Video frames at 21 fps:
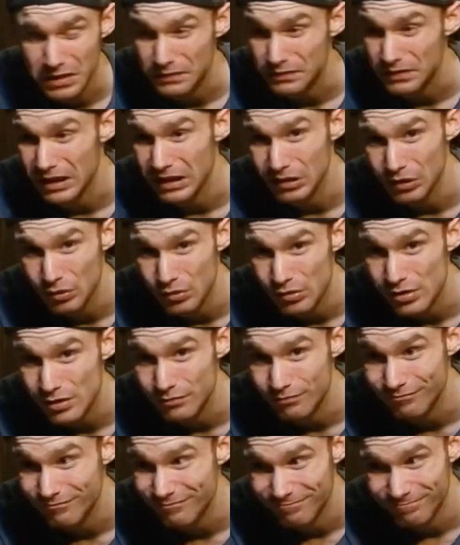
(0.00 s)
if I lose
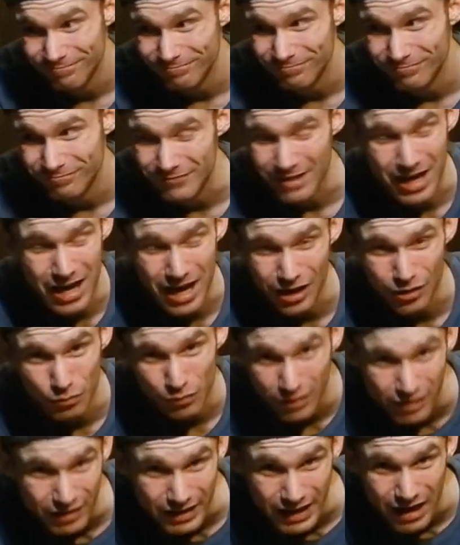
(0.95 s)
them, I don't
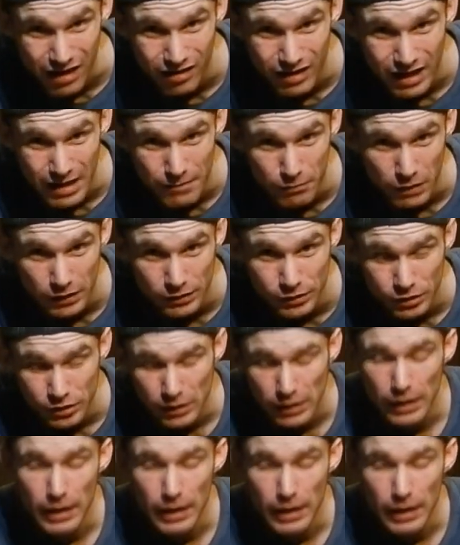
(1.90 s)
really care that much.